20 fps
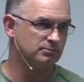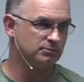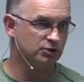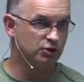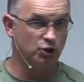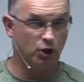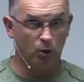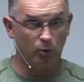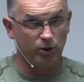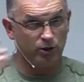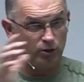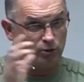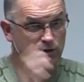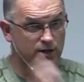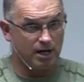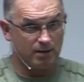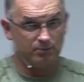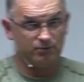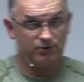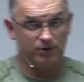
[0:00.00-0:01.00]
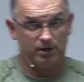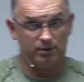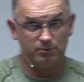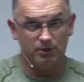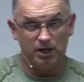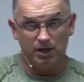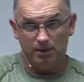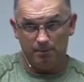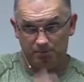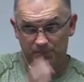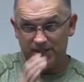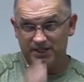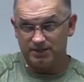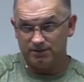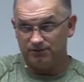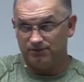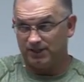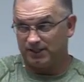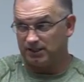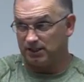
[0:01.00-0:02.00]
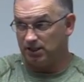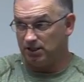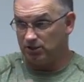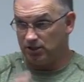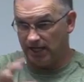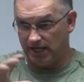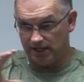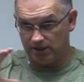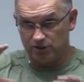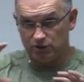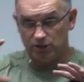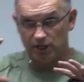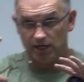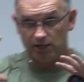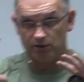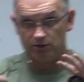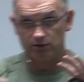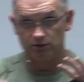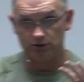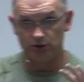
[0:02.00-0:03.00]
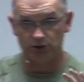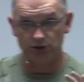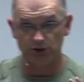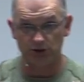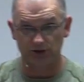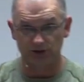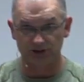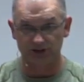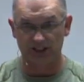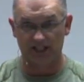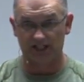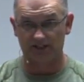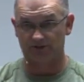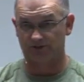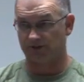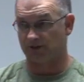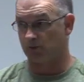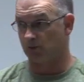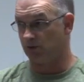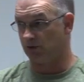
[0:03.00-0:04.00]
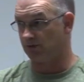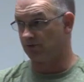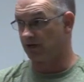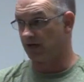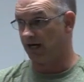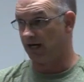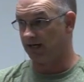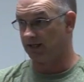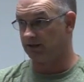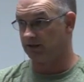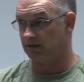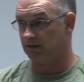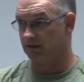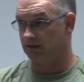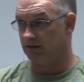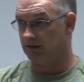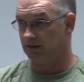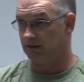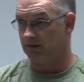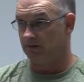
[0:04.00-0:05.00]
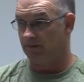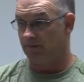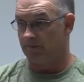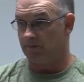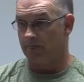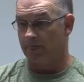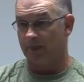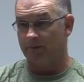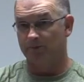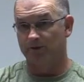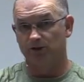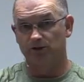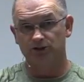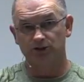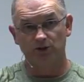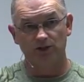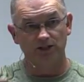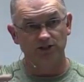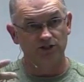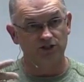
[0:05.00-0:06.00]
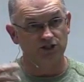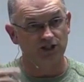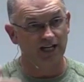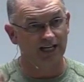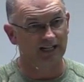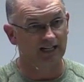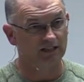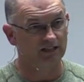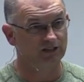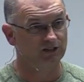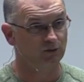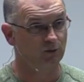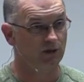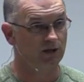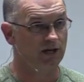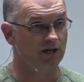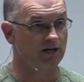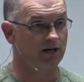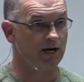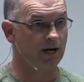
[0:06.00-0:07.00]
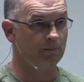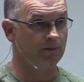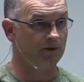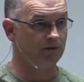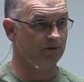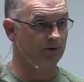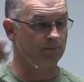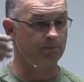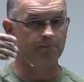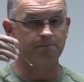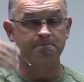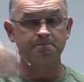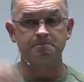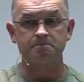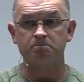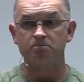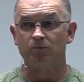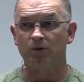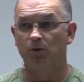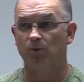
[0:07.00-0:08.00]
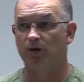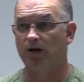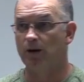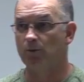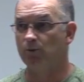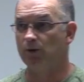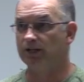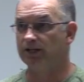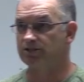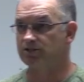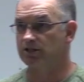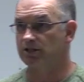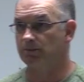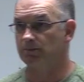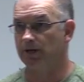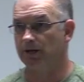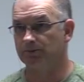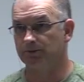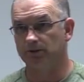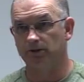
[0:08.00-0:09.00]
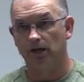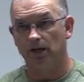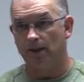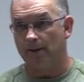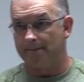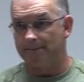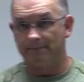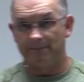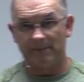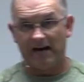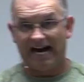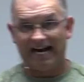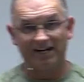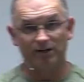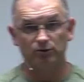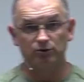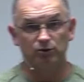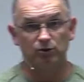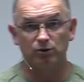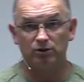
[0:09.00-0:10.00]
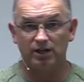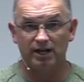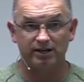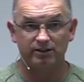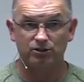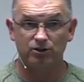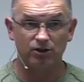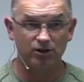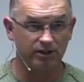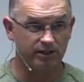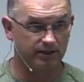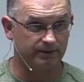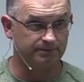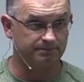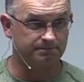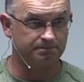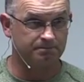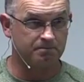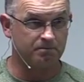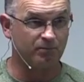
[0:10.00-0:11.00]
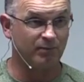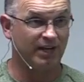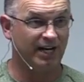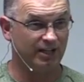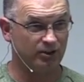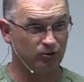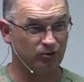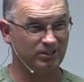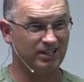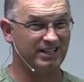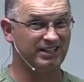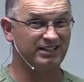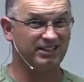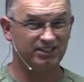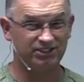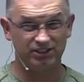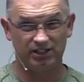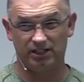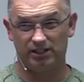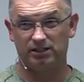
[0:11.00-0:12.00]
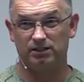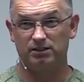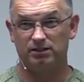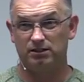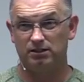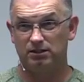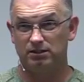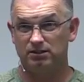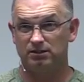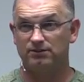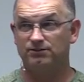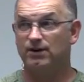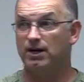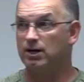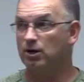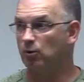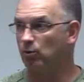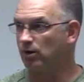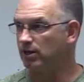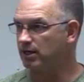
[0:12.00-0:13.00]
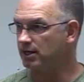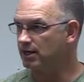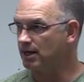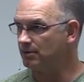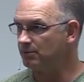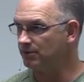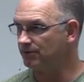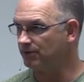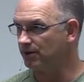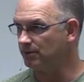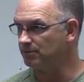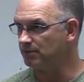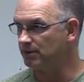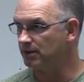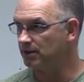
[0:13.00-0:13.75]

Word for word: Know where you come from. Be convicted in, in, in your stance for the Word of God, but also understand at least where they're coming from. When I'm with people, I don't do a lot of talking, I do a lot of listening to find out where they're coming from,